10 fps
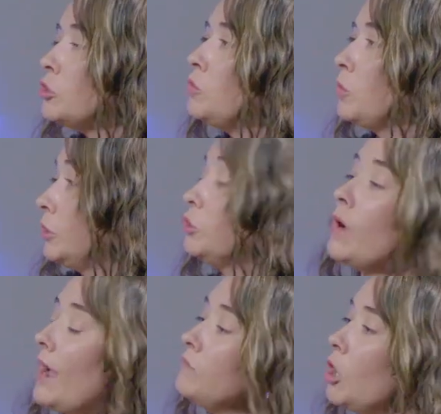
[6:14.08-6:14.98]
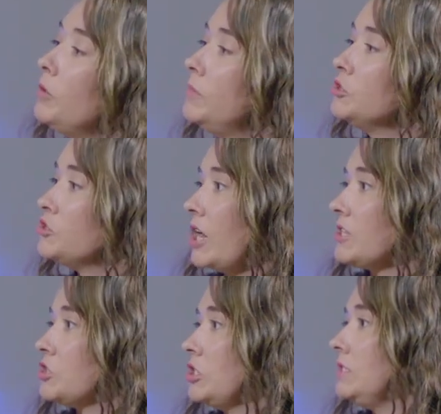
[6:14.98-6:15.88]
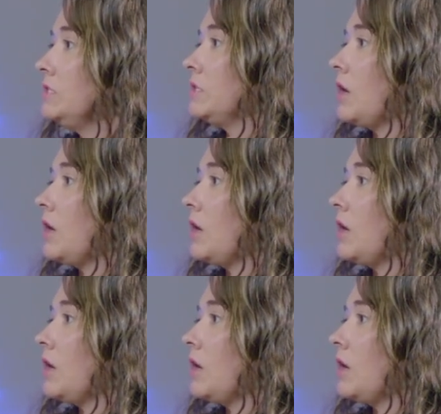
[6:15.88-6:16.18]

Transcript: do have coping strategies